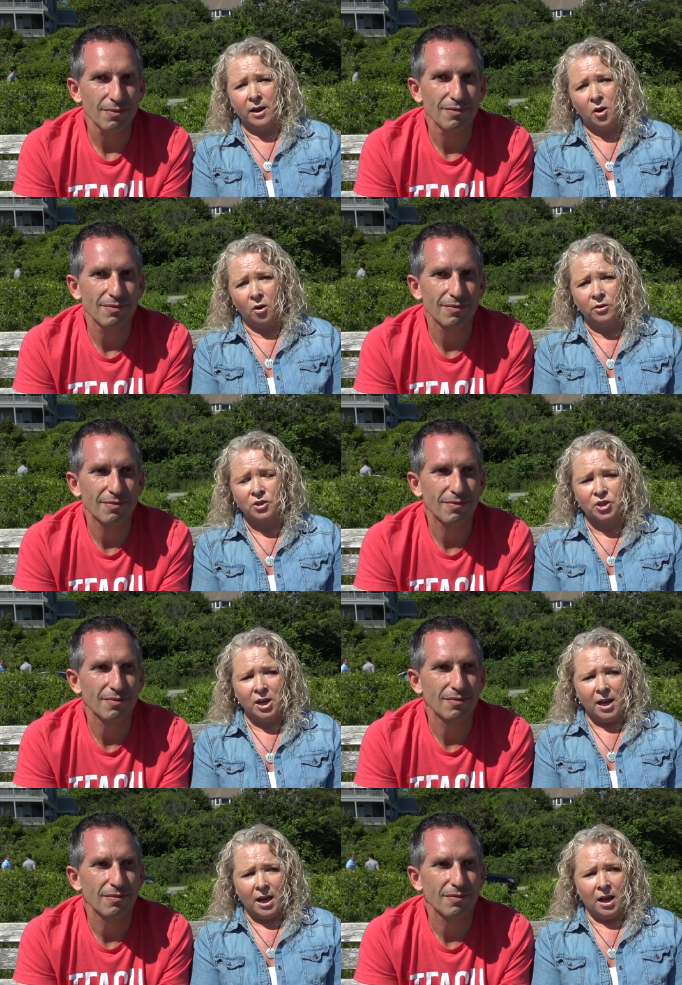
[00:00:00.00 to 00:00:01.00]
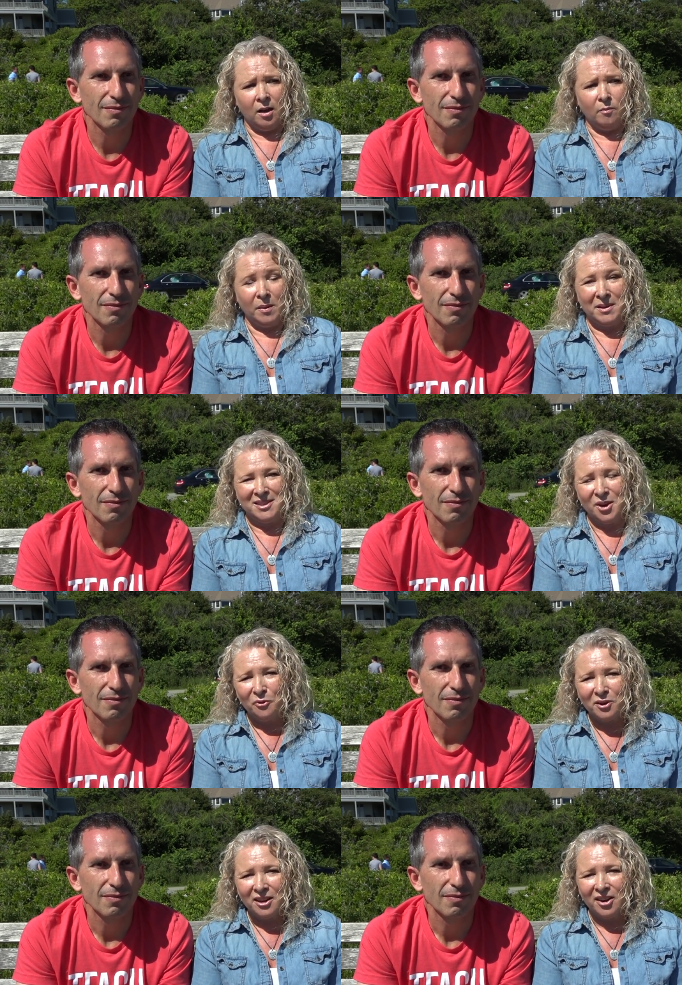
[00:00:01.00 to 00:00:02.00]
Speaker 1: our coach uh, may be
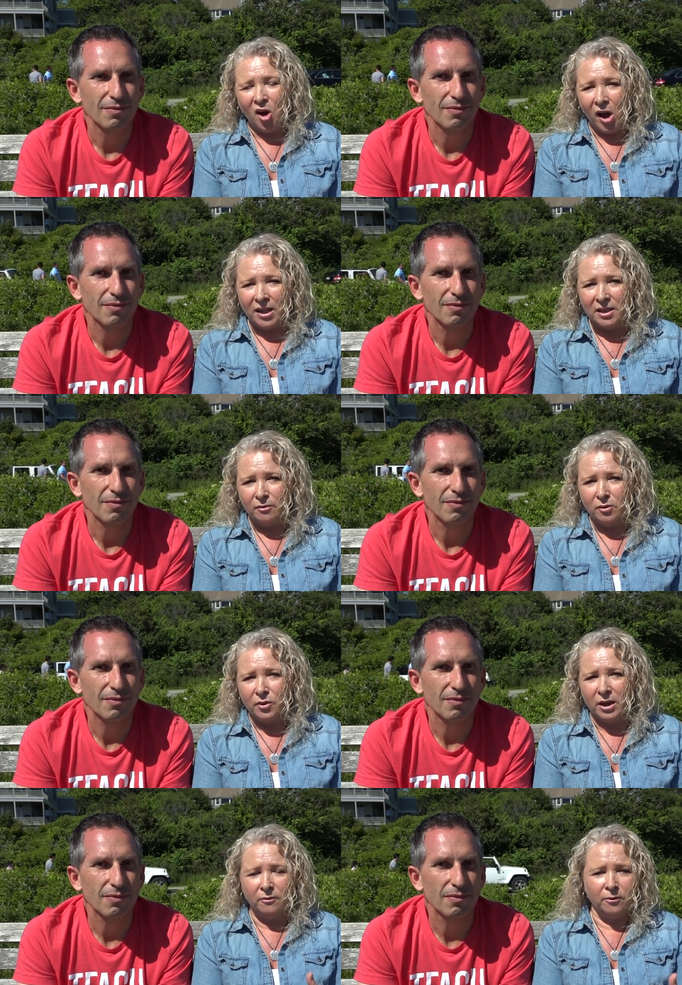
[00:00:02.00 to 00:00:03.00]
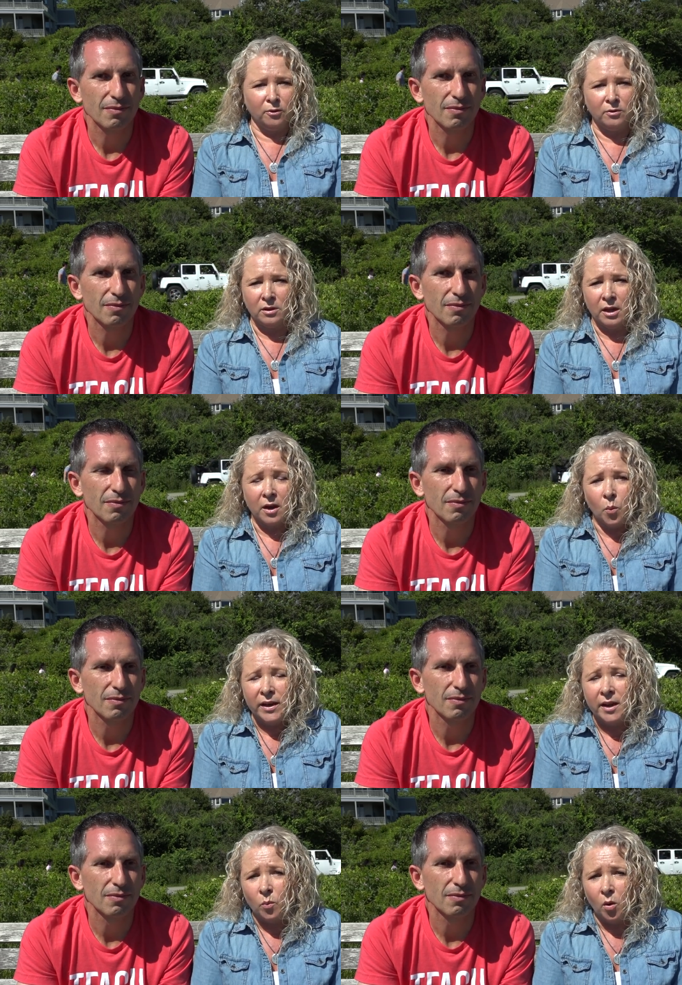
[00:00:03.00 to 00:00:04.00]
different and at a higher level than if you're like a
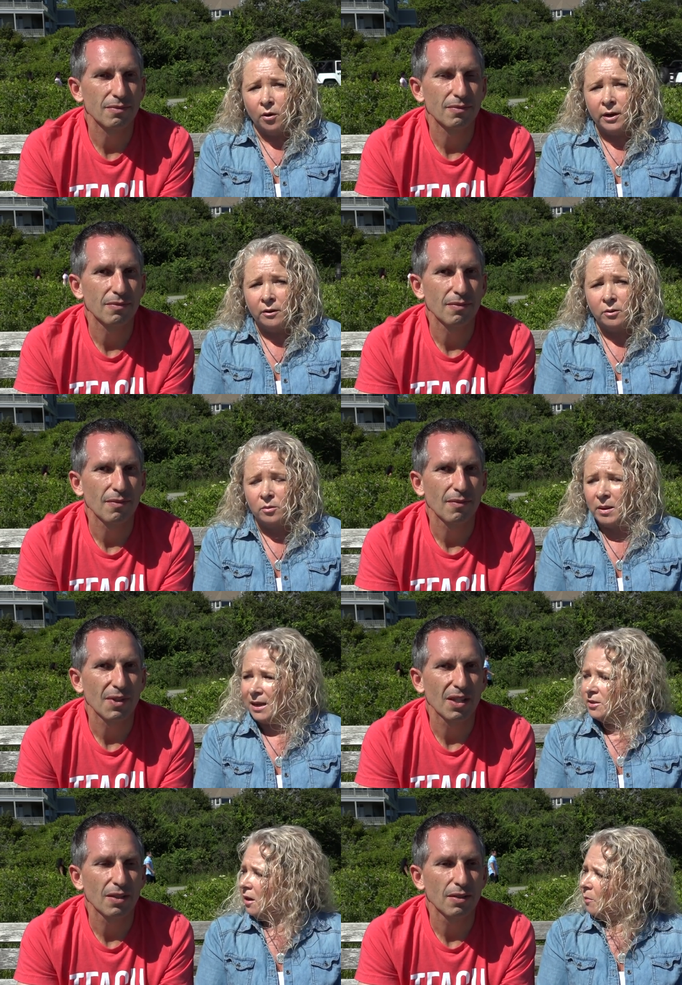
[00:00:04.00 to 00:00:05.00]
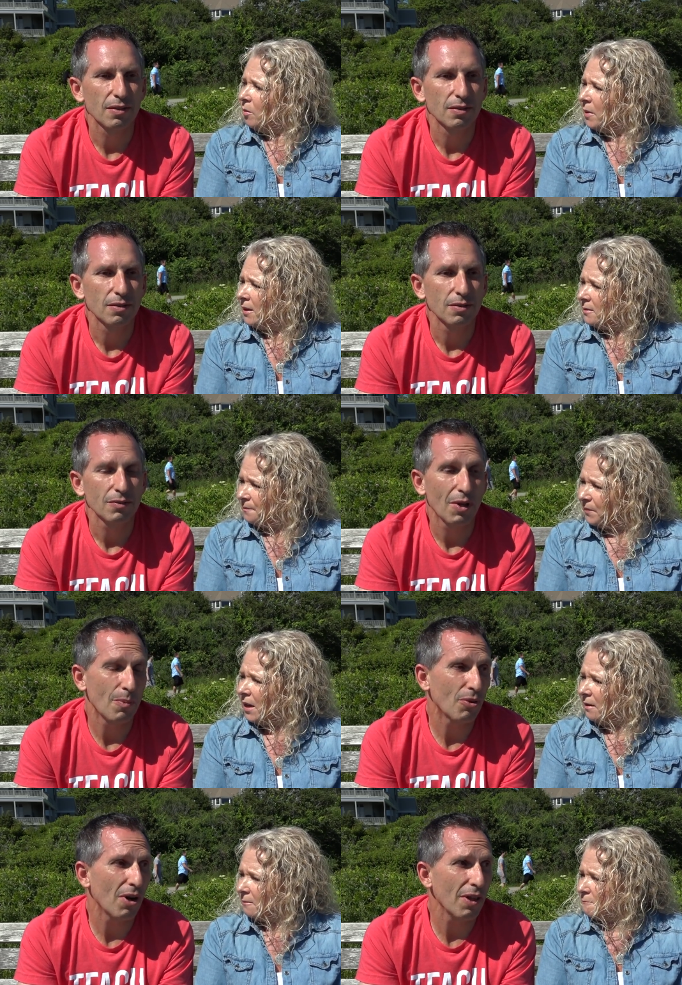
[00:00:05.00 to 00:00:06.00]
weekend warrior or a part timer. But yeah. and
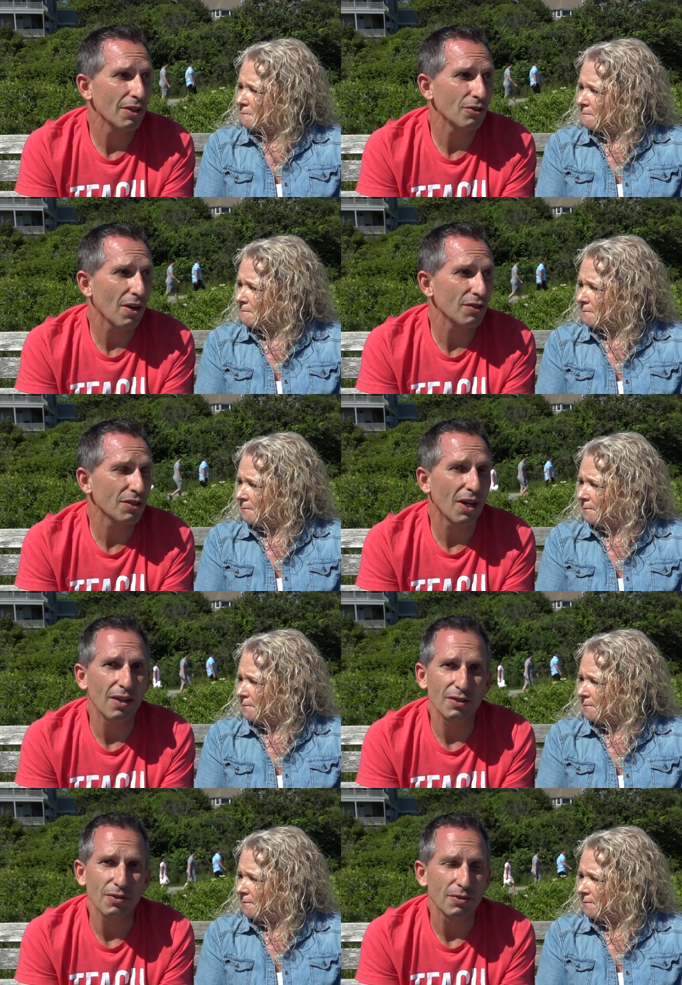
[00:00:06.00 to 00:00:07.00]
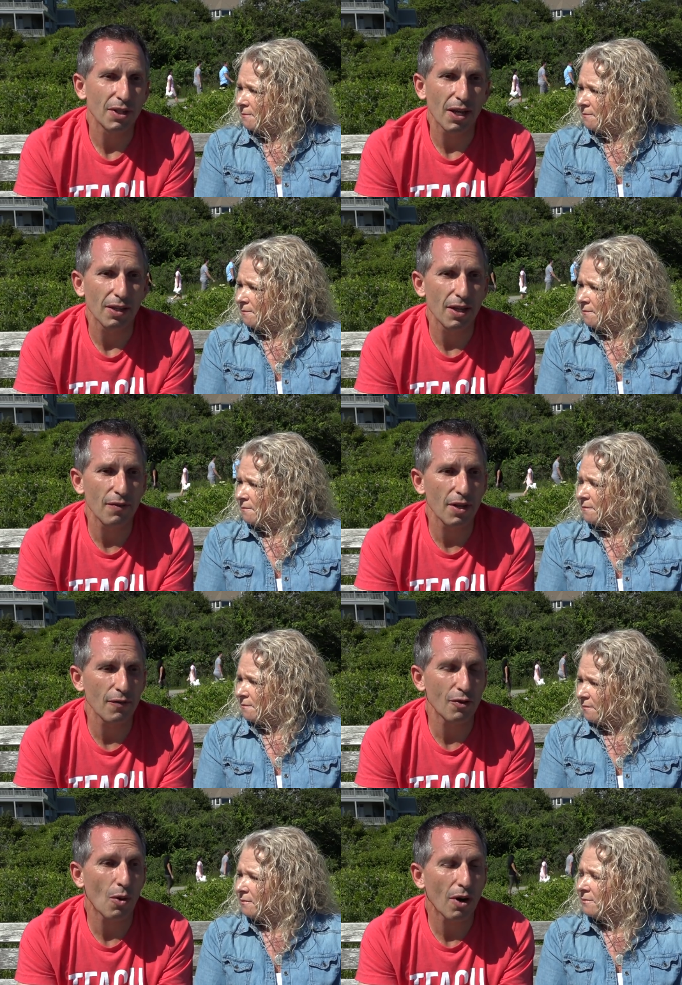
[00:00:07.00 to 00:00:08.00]
part
Speaker 2: of that is travel style too. Yeah, even if
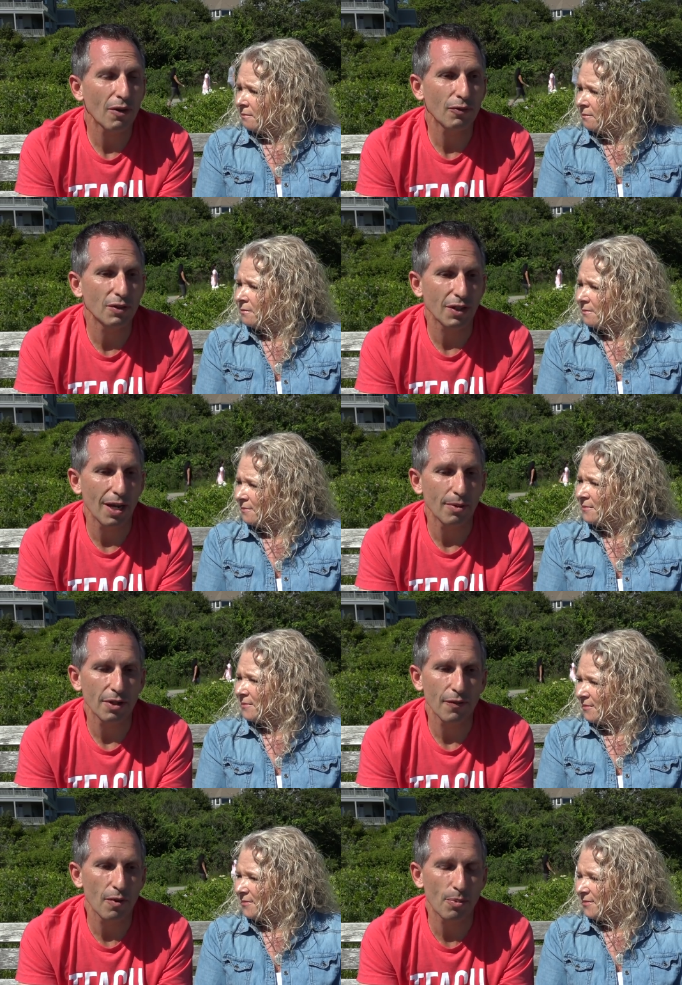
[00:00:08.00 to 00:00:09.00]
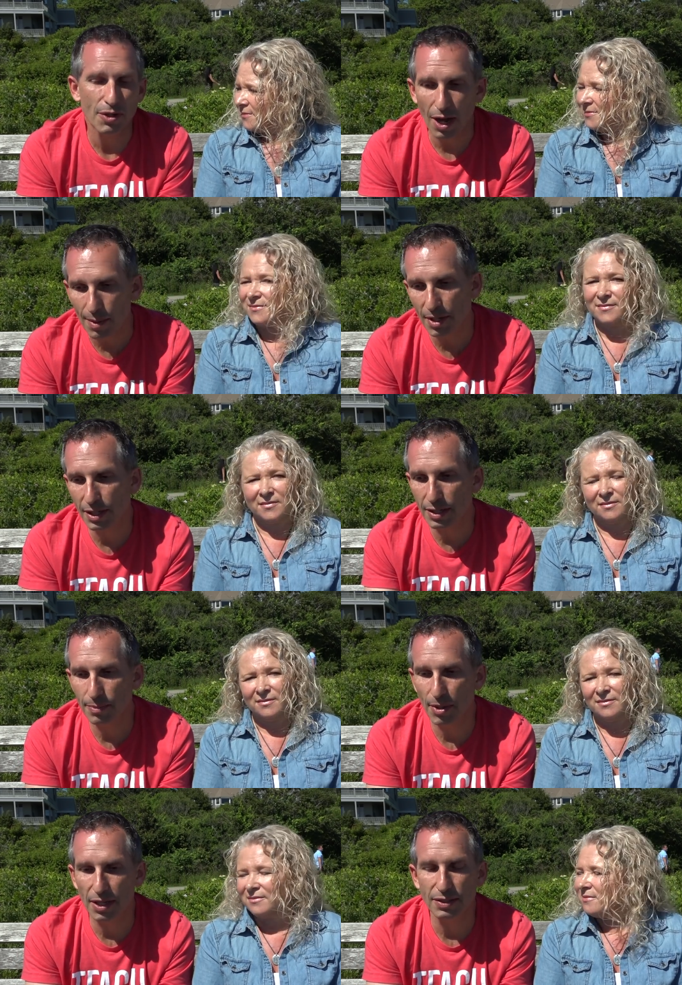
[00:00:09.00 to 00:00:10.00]
you are mm. a full timer, if you predominantly
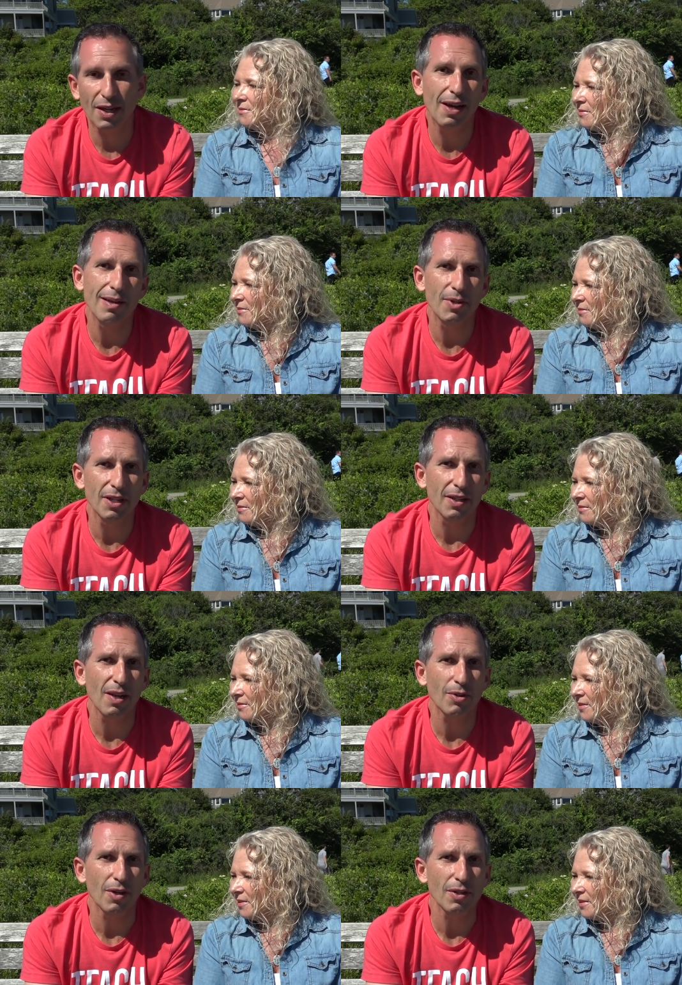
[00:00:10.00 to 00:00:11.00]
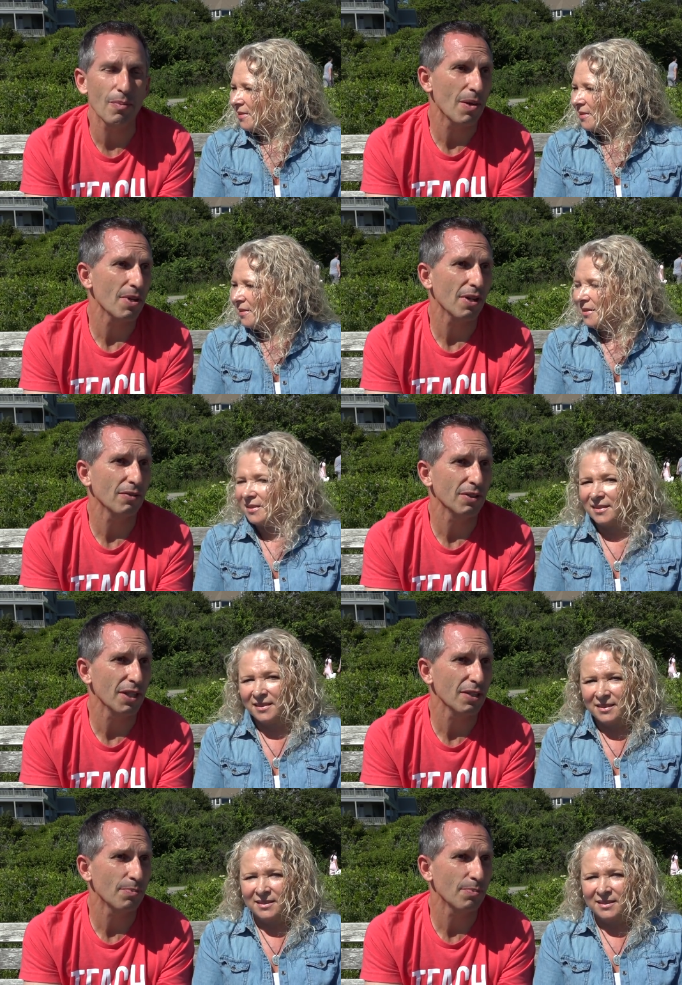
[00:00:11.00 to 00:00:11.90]
spend time in a campground, you maybe don't need to